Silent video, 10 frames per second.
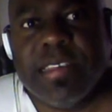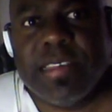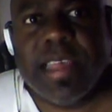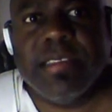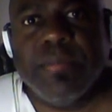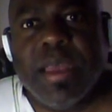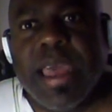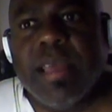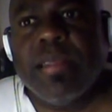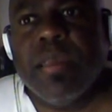sentiment
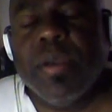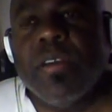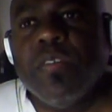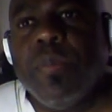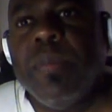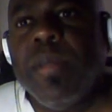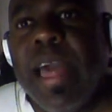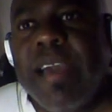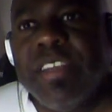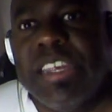out there because people
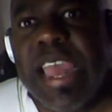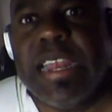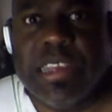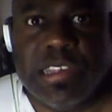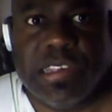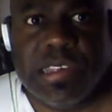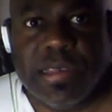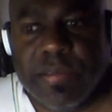have agendas.